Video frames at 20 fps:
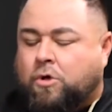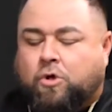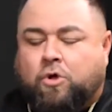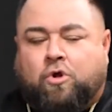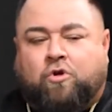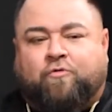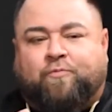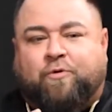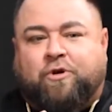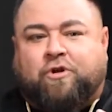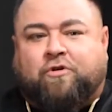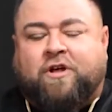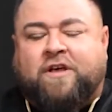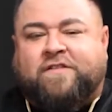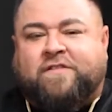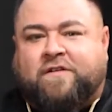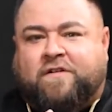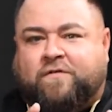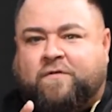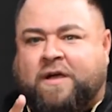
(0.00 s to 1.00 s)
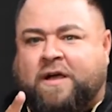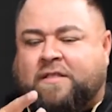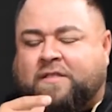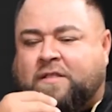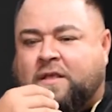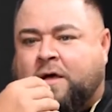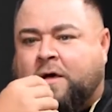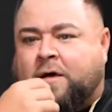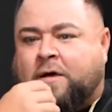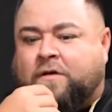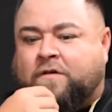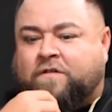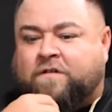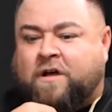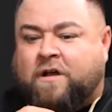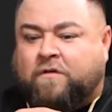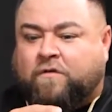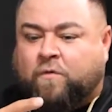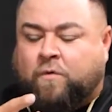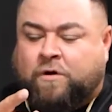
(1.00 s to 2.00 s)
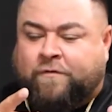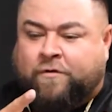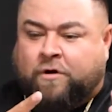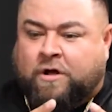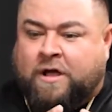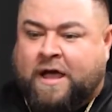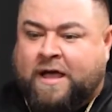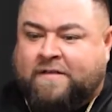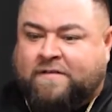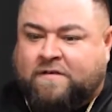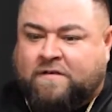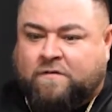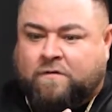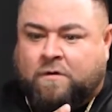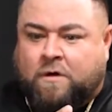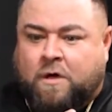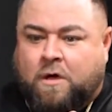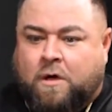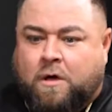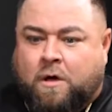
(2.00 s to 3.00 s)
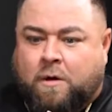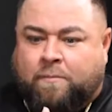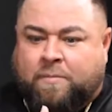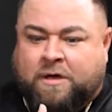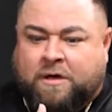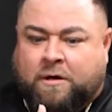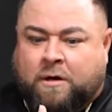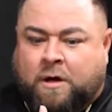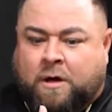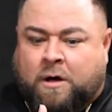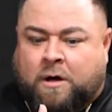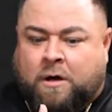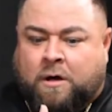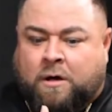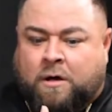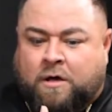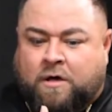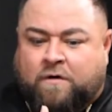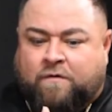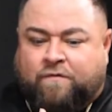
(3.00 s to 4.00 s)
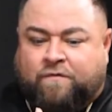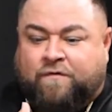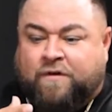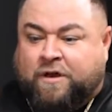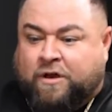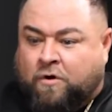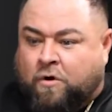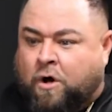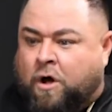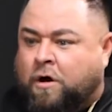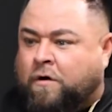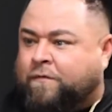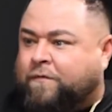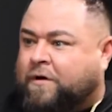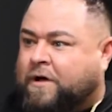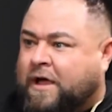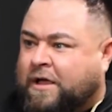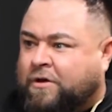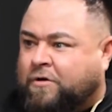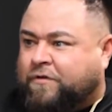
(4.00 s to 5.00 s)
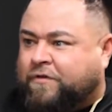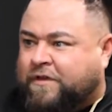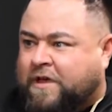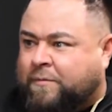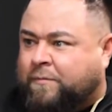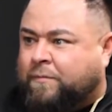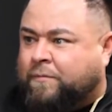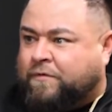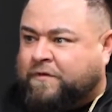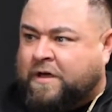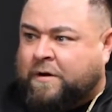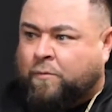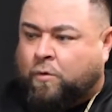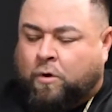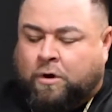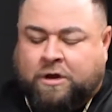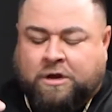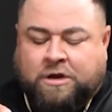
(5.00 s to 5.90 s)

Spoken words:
You know, it's pretty crazy because I got shout out to one of our guys. He's a big videographer guy. You know, San Morgan.